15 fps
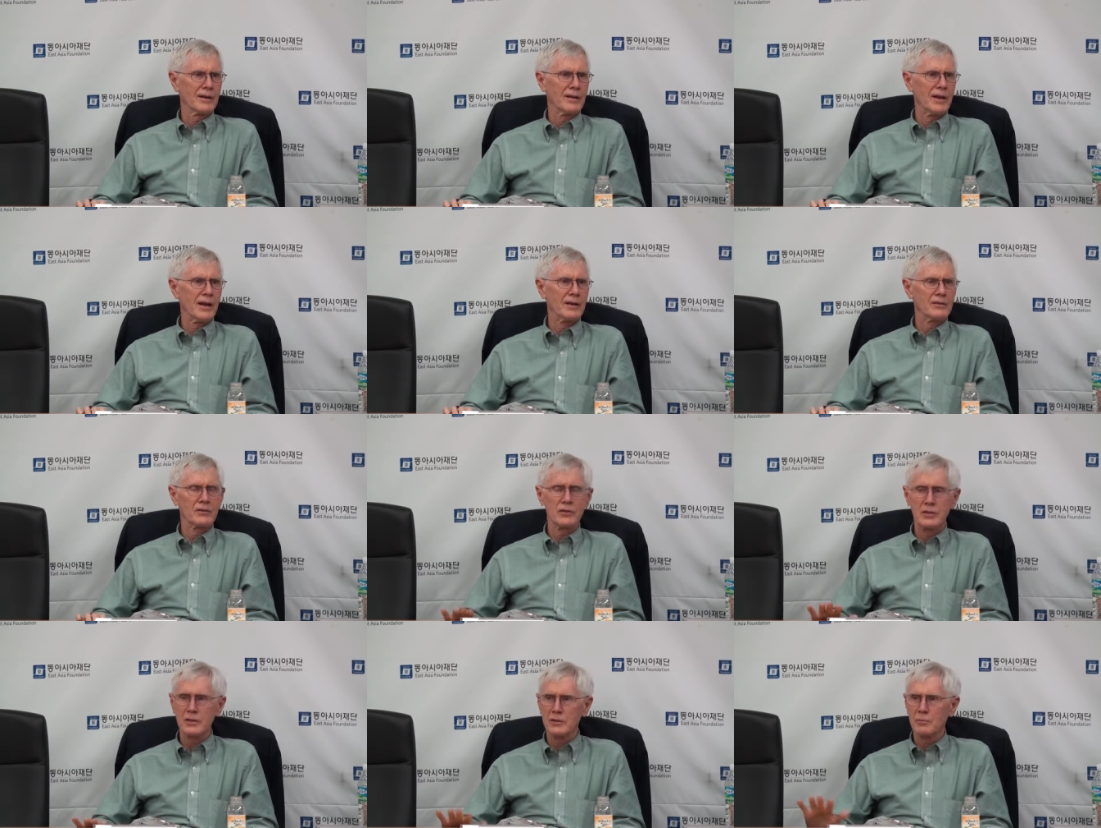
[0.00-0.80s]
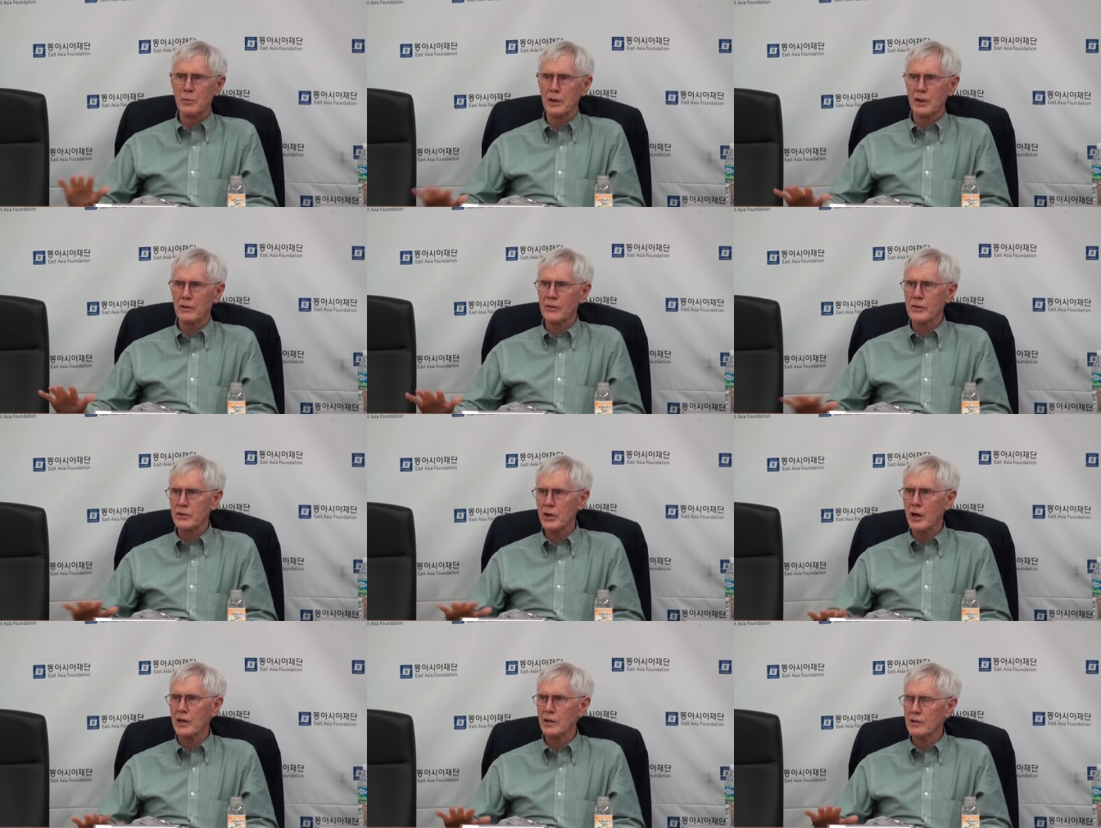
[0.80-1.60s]
that Xi Jinping and the
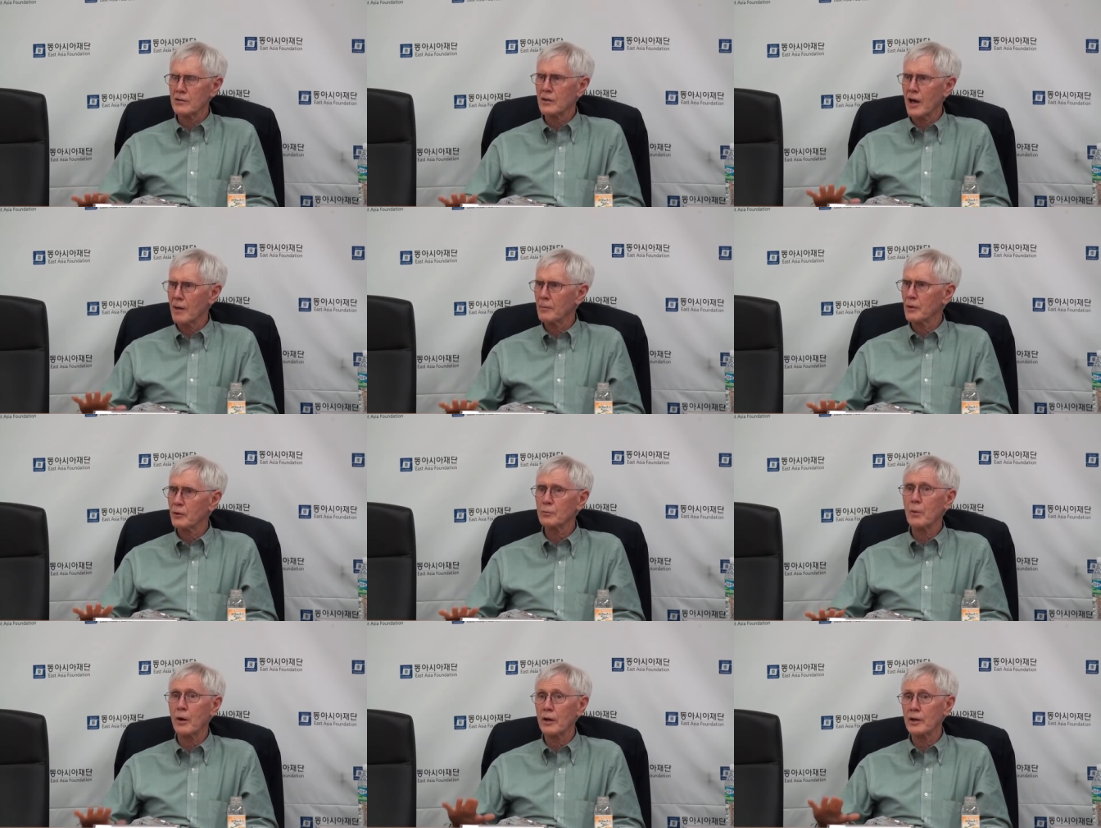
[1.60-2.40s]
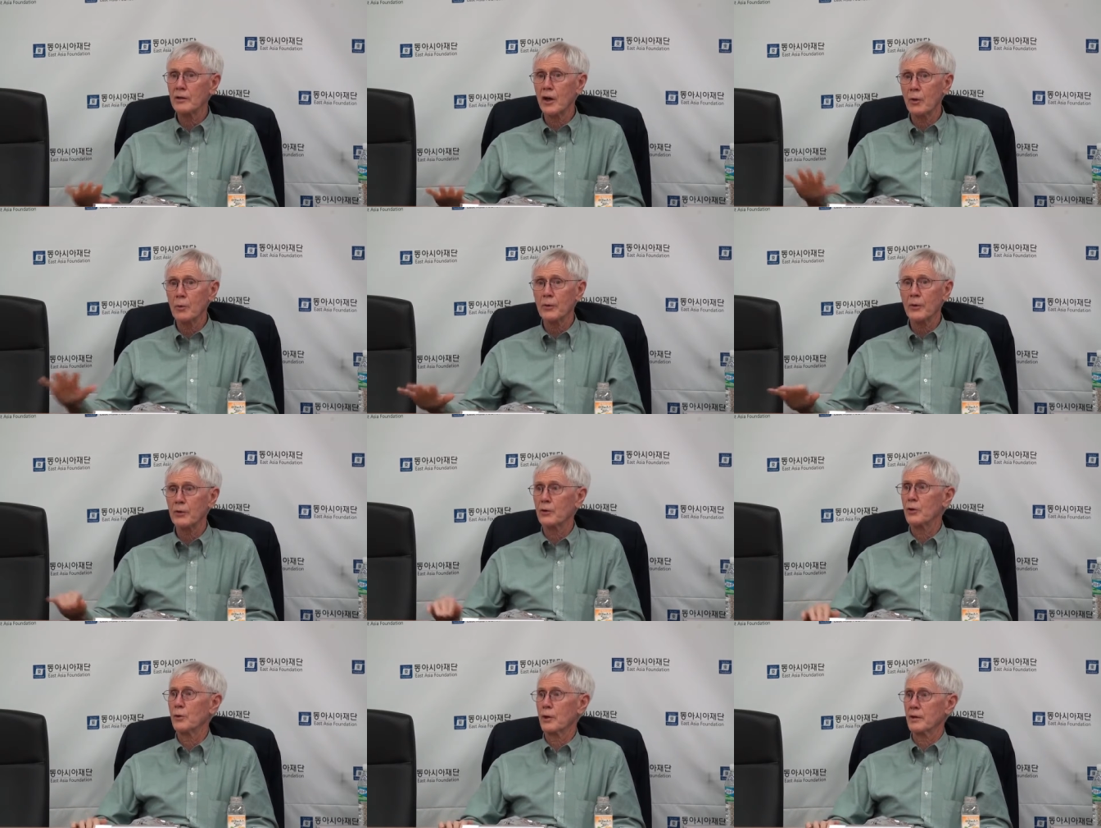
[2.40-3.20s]
Chinese Communist Party know what
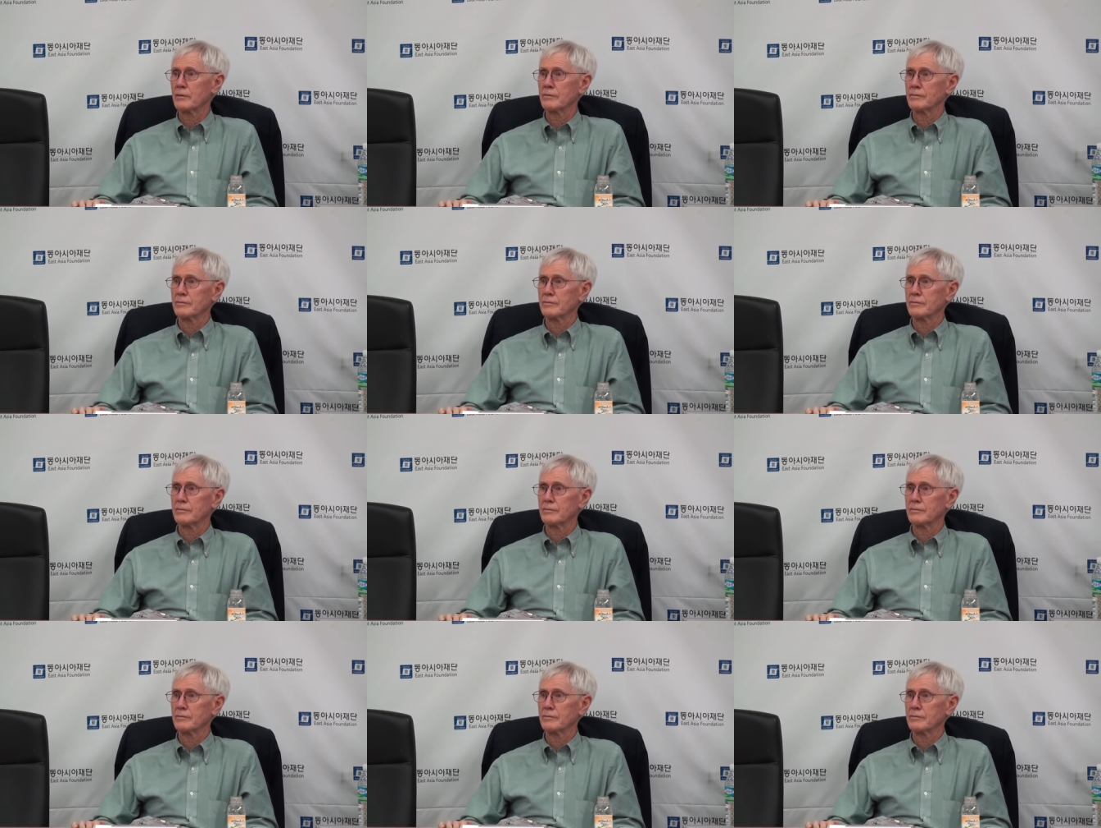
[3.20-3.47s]
they're doing.